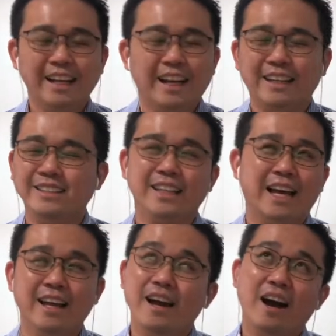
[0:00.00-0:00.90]
And it's
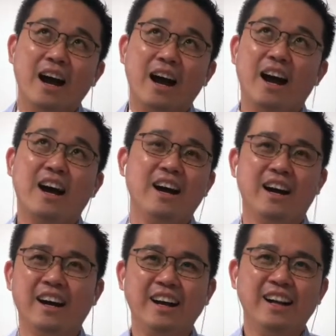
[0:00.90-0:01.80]
like,
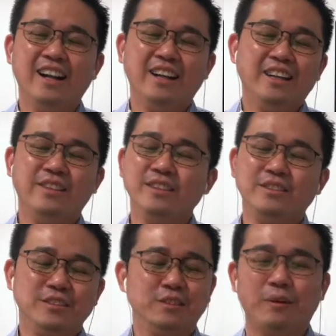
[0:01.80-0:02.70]
huh? You
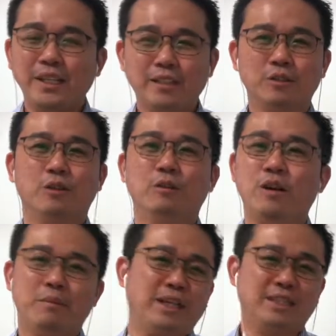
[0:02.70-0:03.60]
don't want it to go
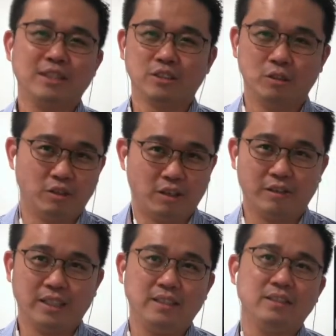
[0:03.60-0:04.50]
wrong, but it just go
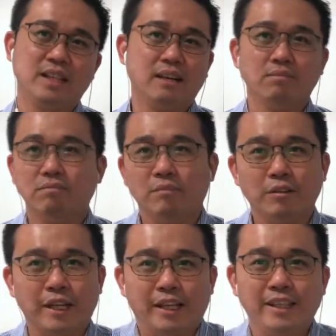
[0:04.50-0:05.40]
wrong. And it's like,
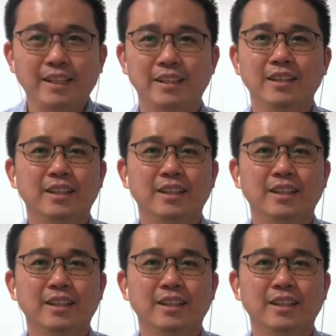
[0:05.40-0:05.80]
okay.